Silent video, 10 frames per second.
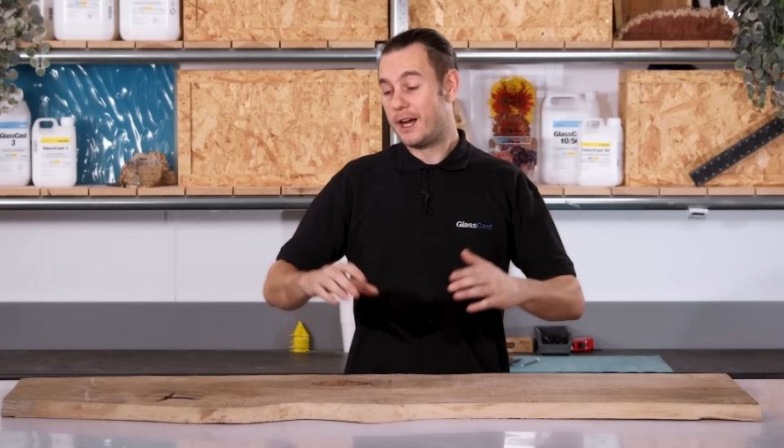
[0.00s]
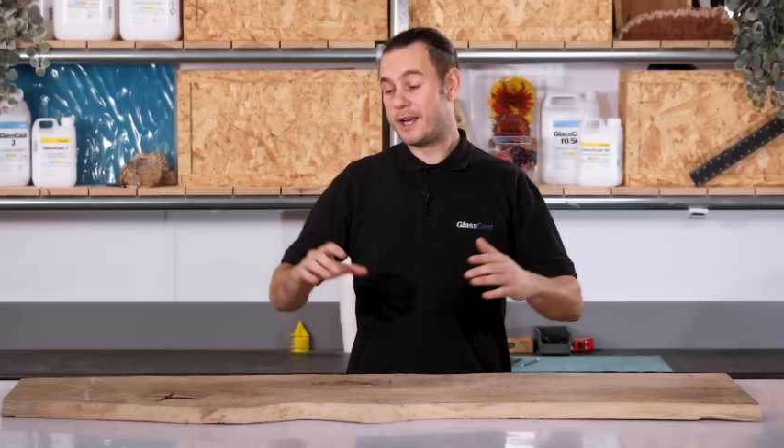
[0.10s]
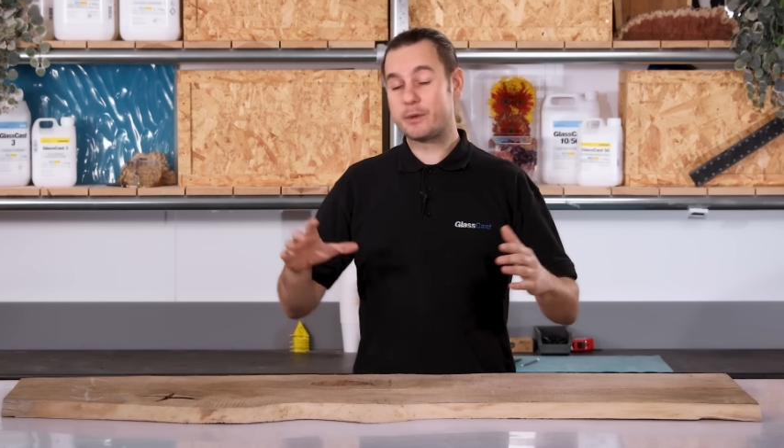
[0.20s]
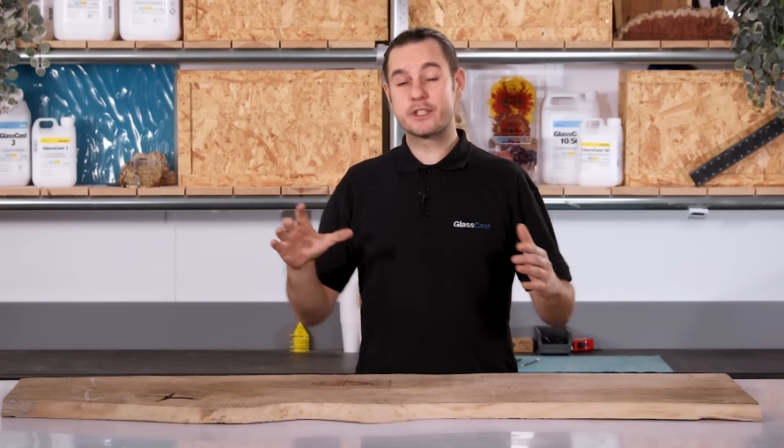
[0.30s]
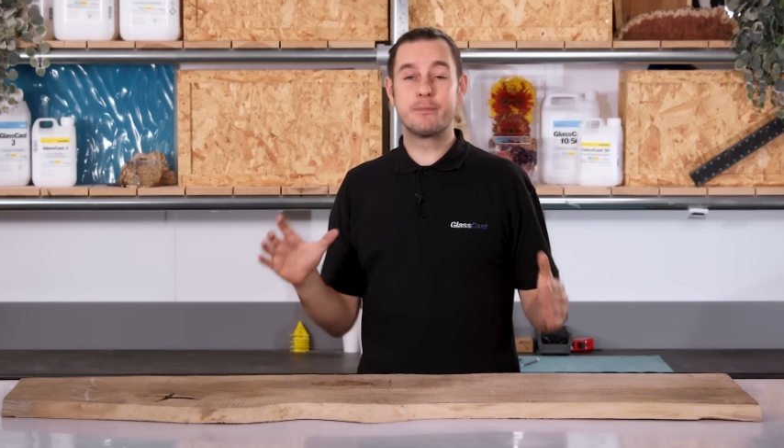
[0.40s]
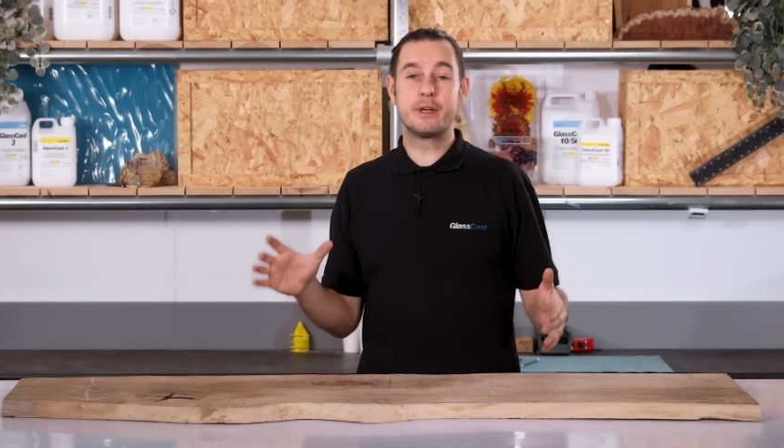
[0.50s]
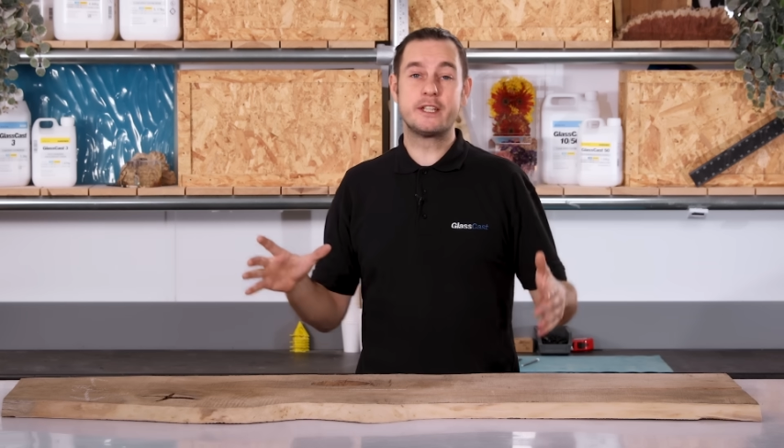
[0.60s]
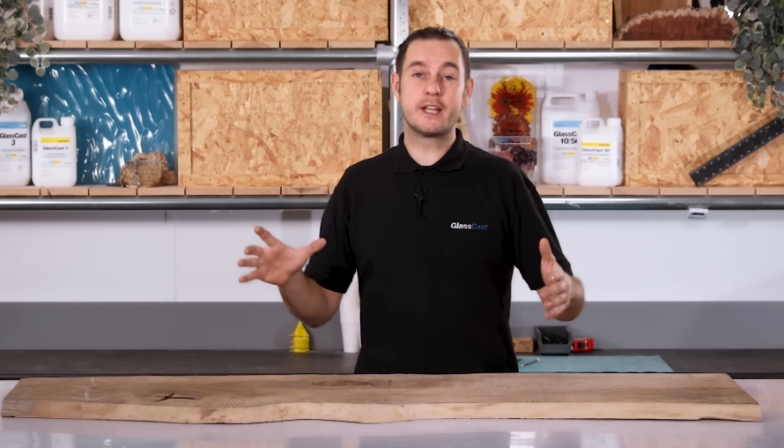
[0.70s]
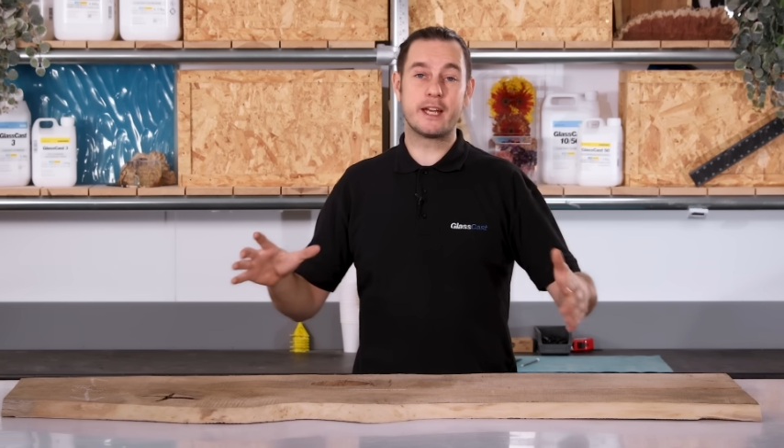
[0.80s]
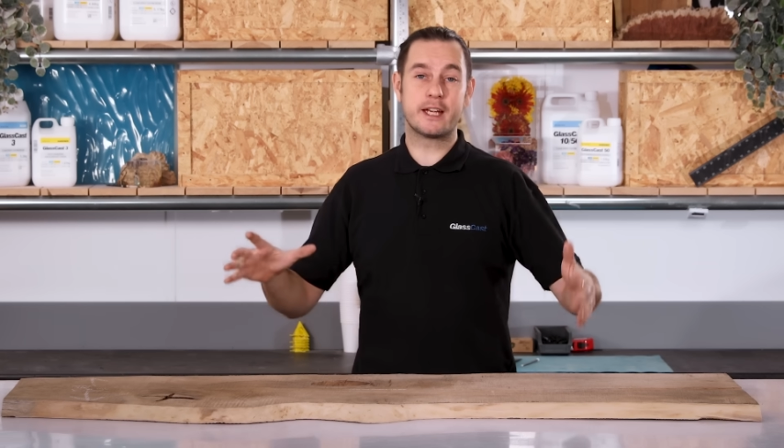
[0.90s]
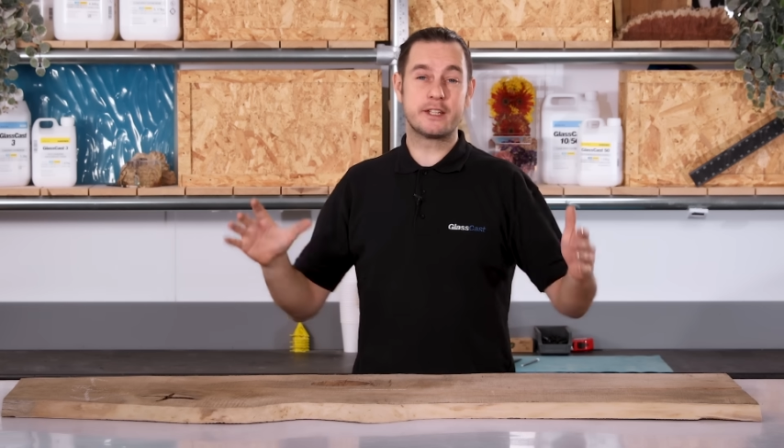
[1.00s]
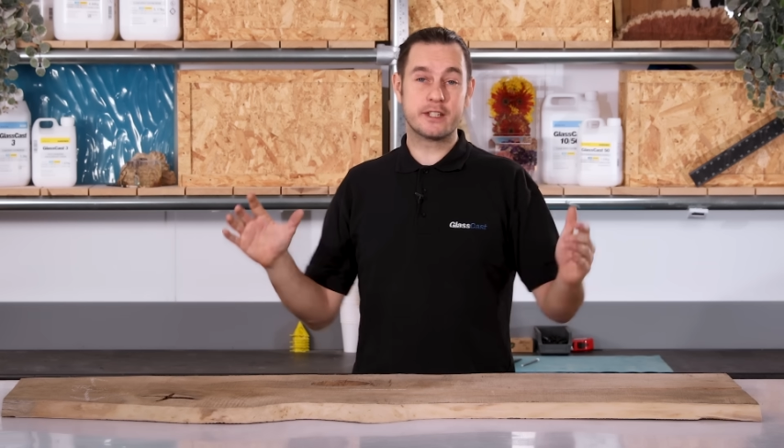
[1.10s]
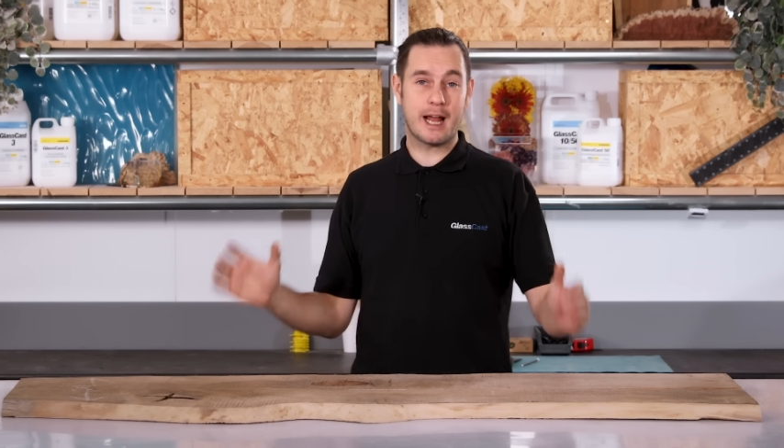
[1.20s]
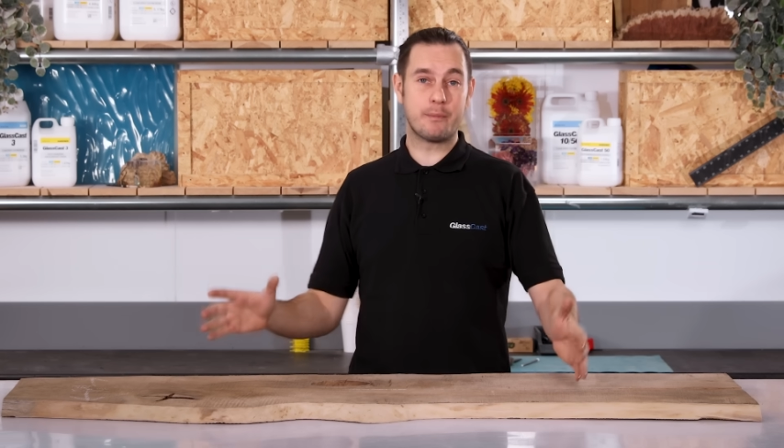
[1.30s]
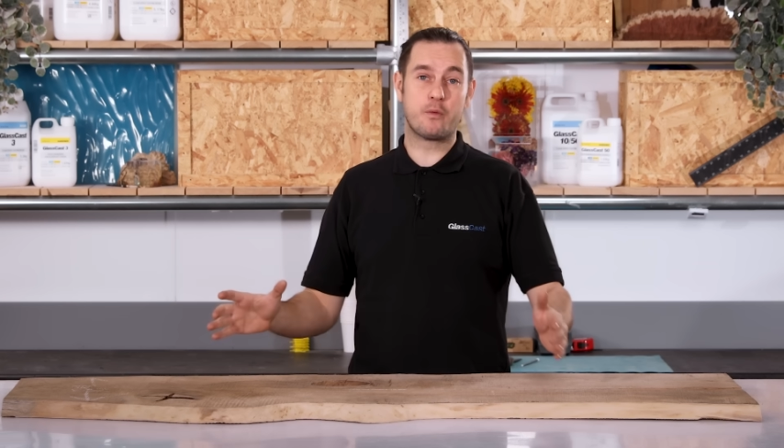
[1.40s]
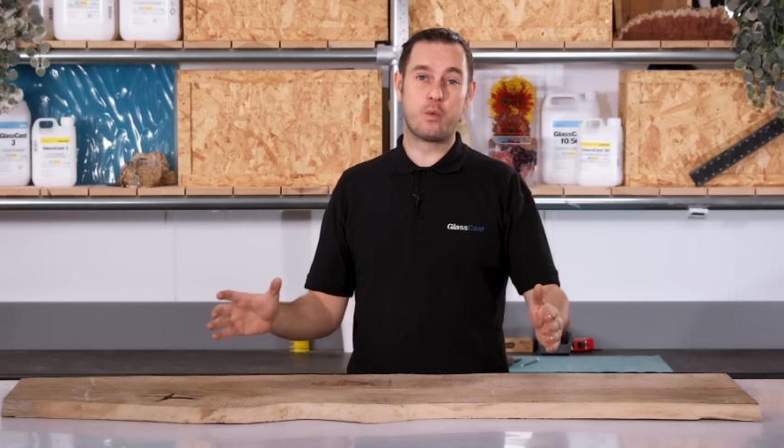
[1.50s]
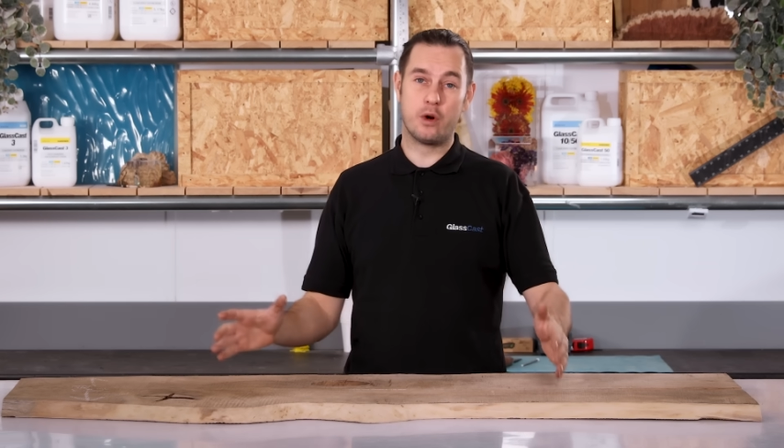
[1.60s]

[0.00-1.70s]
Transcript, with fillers: and they would simply take a slab of